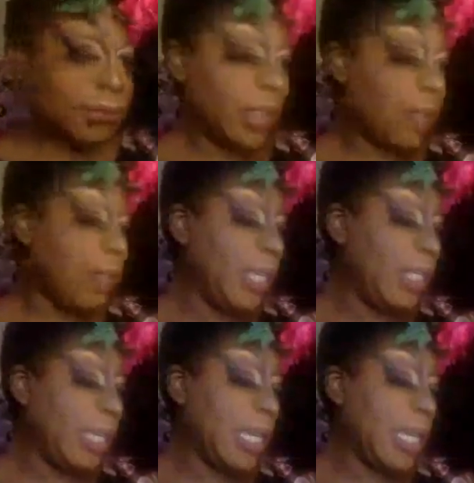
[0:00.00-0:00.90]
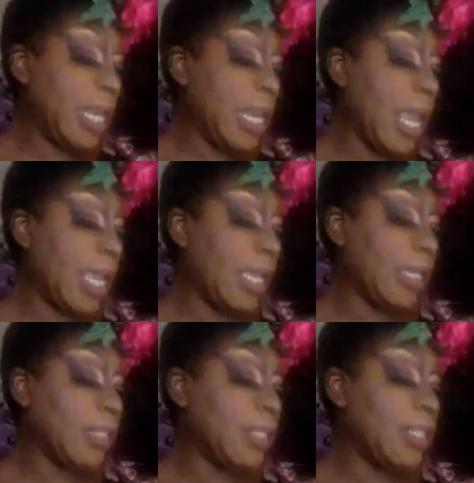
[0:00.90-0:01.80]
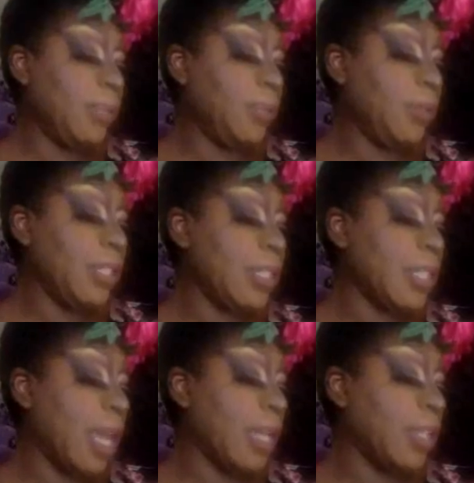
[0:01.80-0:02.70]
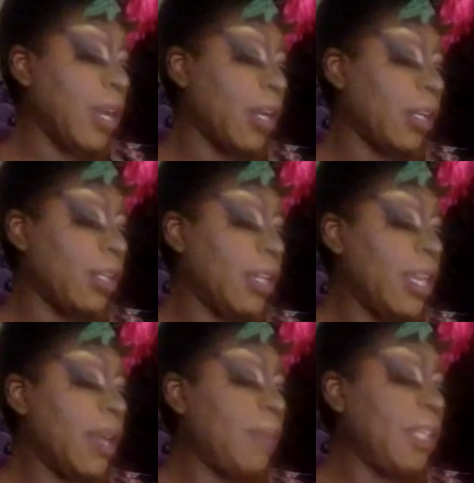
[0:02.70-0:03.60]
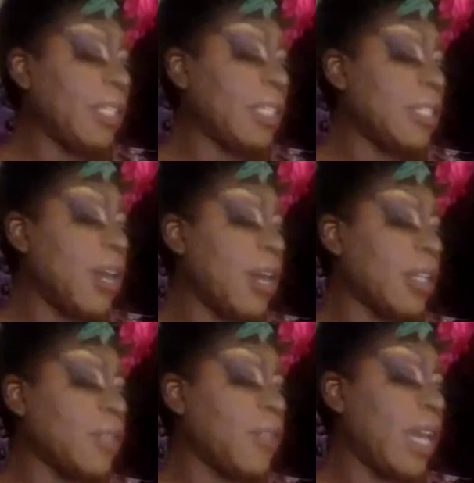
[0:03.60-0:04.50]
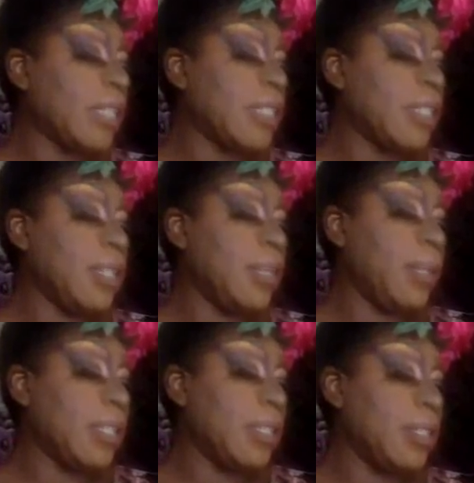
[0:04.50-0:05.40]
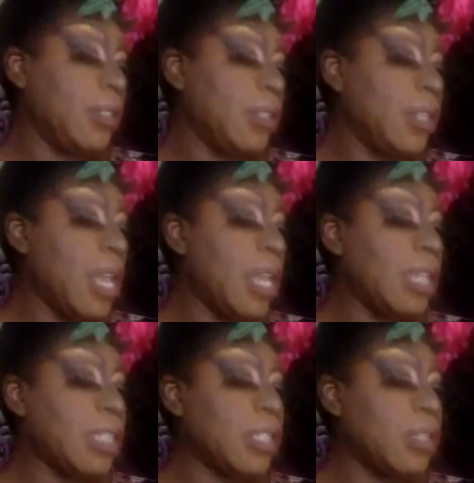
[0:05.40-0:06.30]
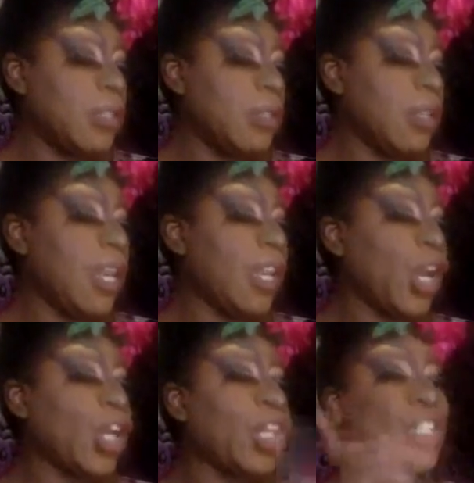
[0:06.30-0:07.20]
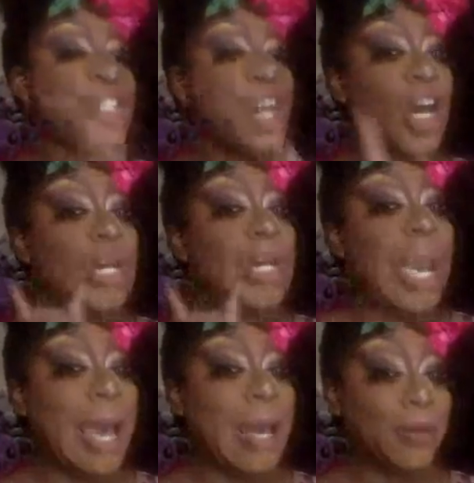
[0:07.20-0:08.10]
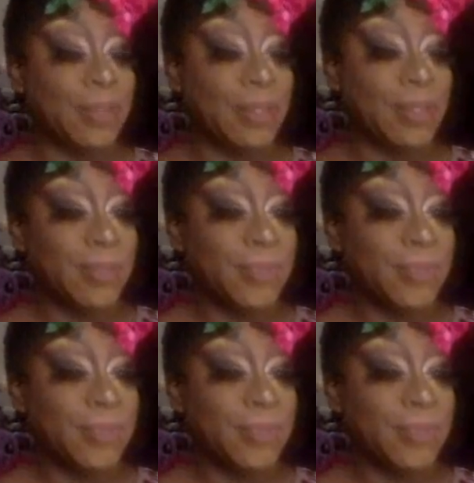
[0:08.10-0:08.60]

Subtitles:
Amelia and Hank zip through the side yard. Amelia's dog is fast asleep in his in her dog house.